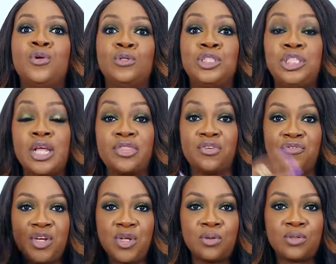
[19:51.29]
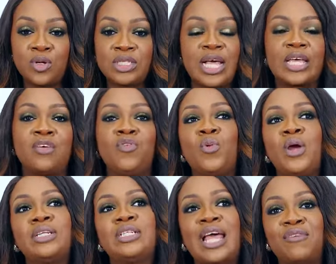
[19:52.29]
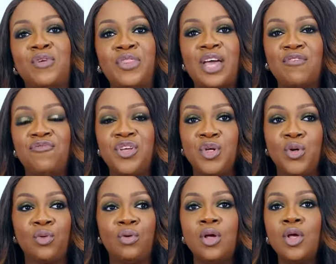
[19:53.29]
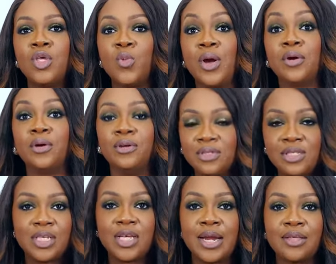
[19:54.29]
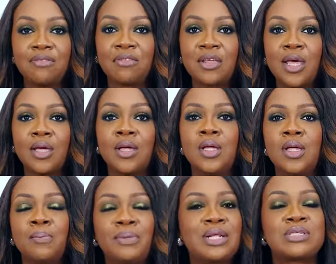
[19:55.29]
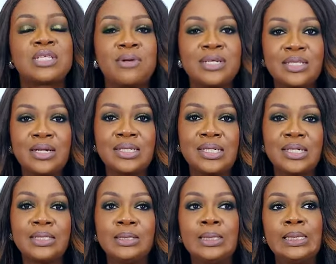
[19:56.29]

know, share the video. So it's like if you weren't live on that video, you weren't going to see anything. But that was how I started.